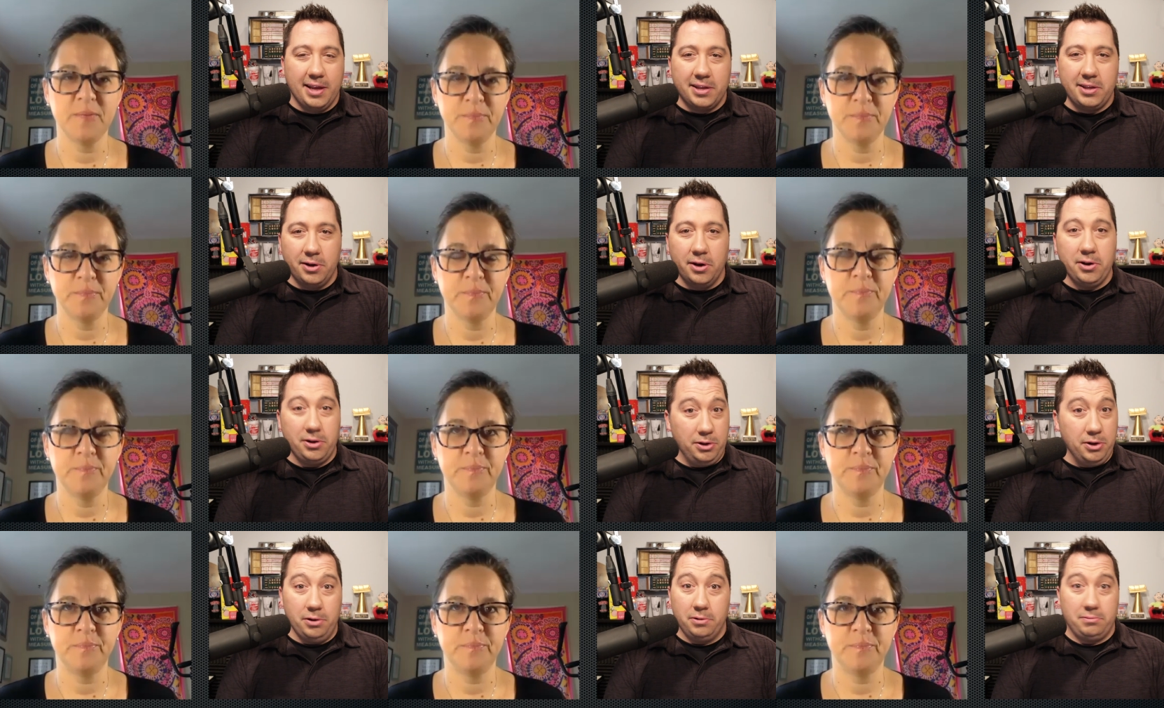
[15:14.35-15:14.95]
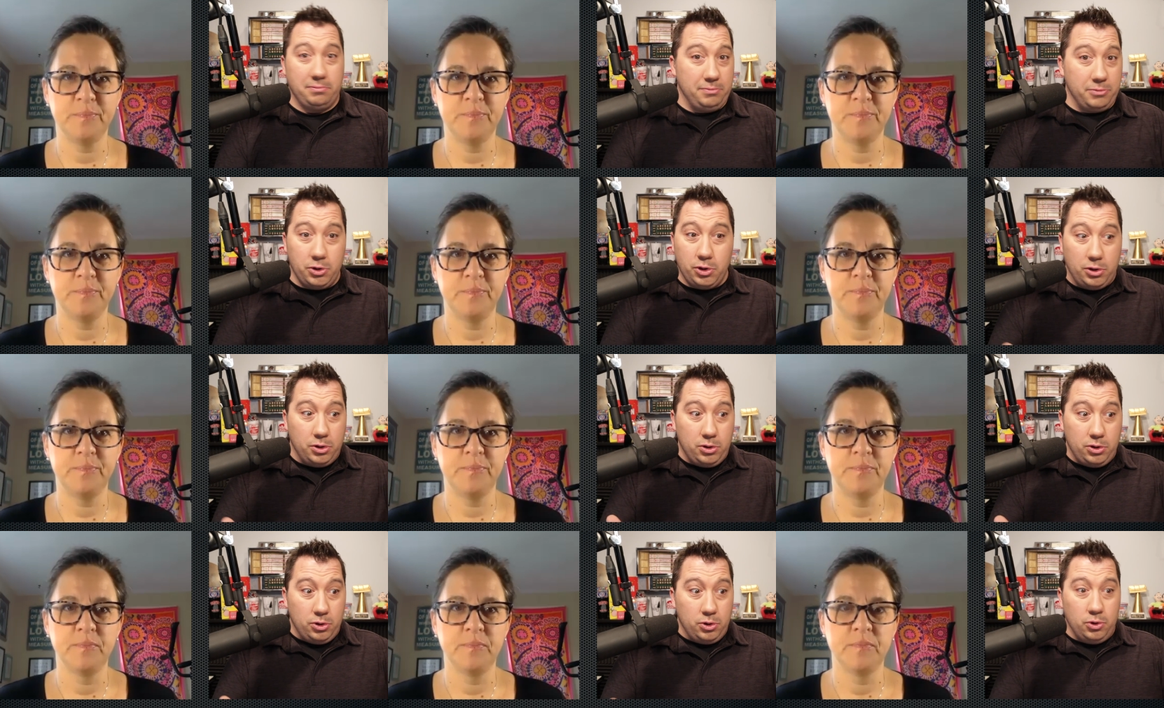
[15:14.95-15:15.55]
Speaker 1: you're you're
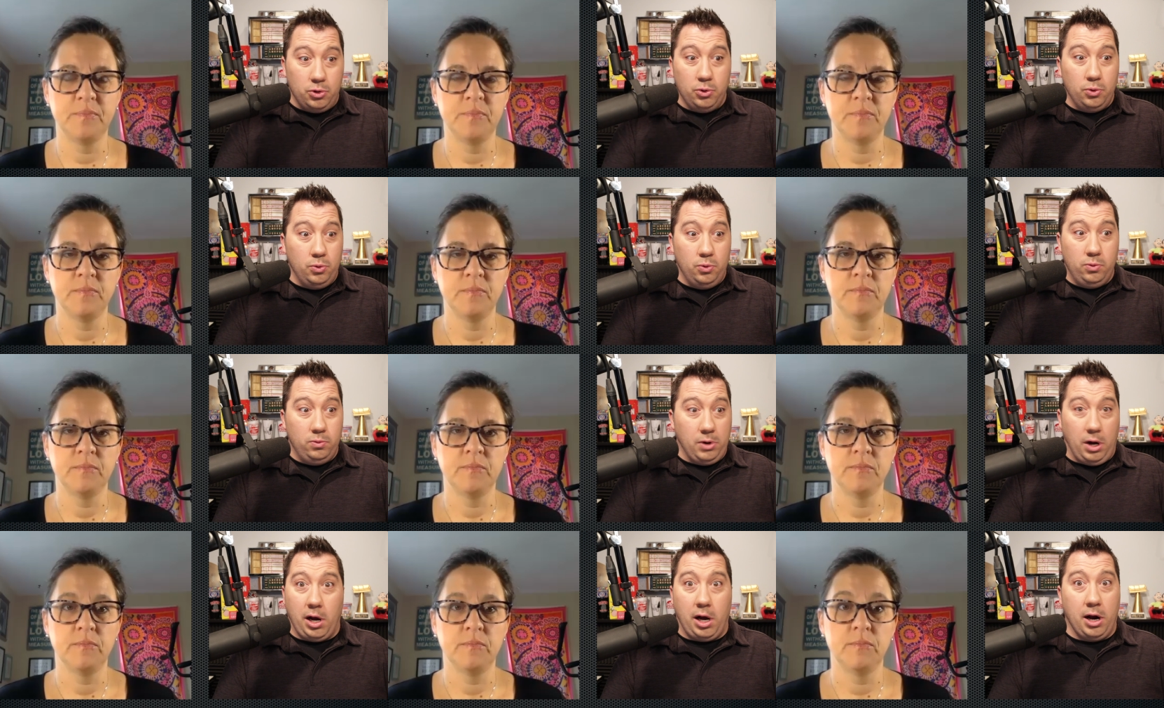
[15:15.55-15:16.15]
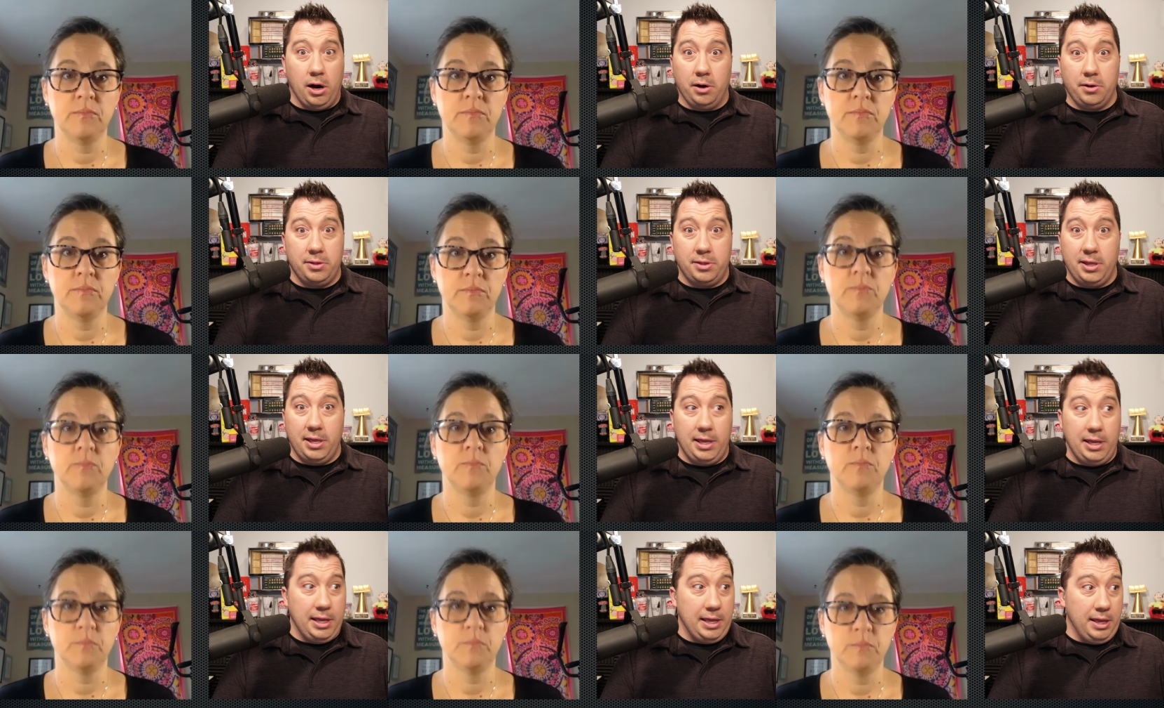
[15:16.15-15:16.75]
you are
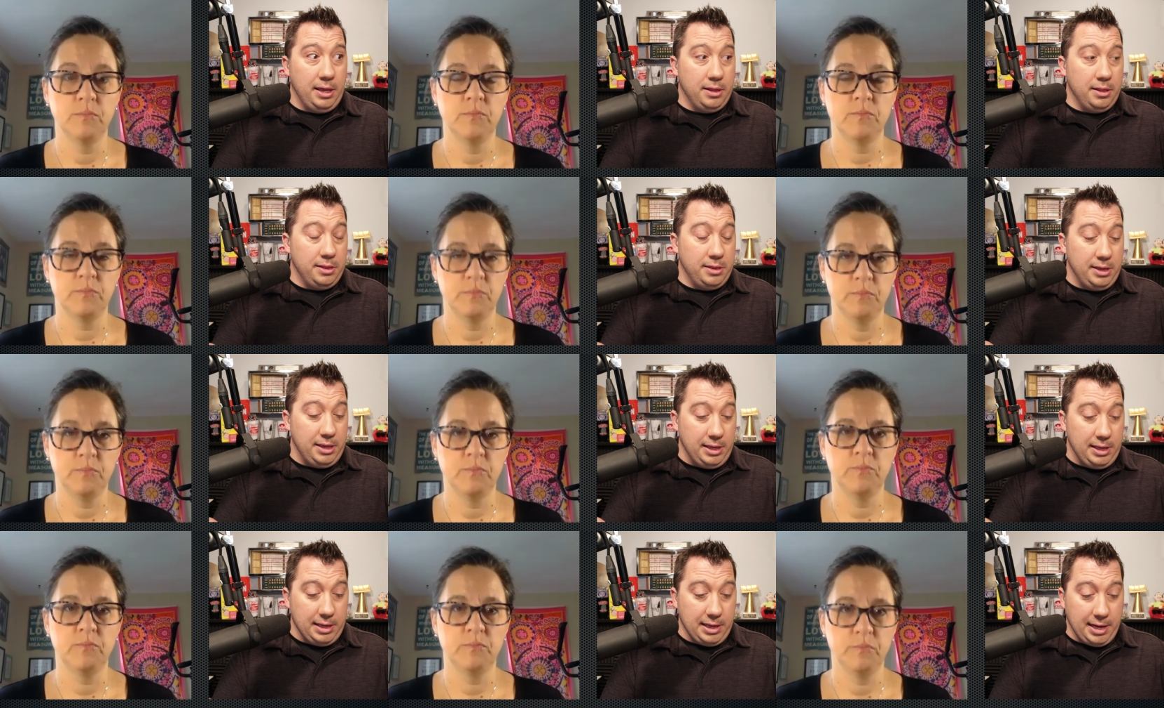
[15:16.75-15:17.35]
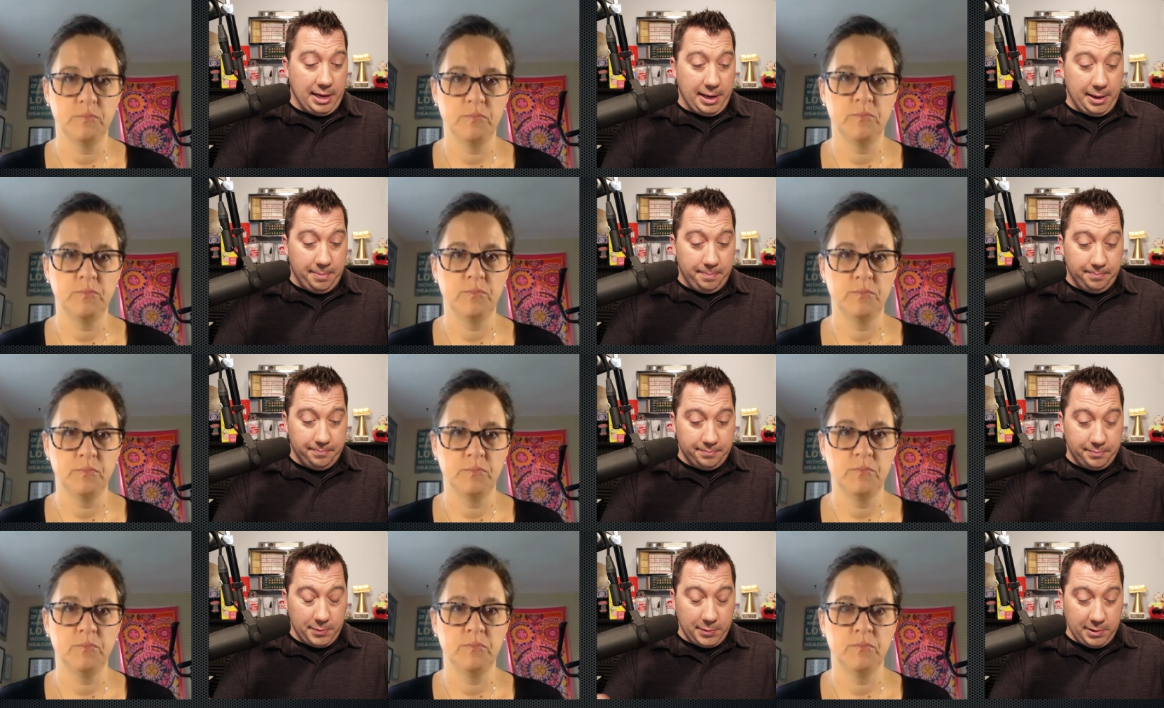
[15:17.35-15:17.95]
the the
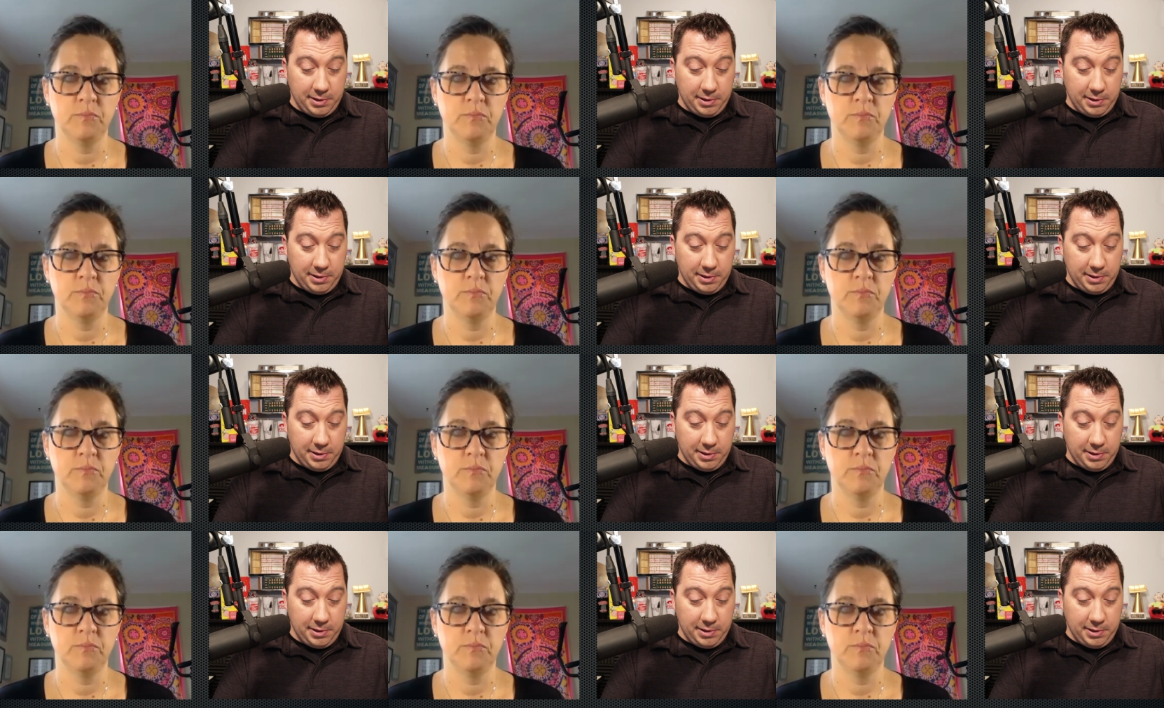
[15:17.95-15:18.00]
um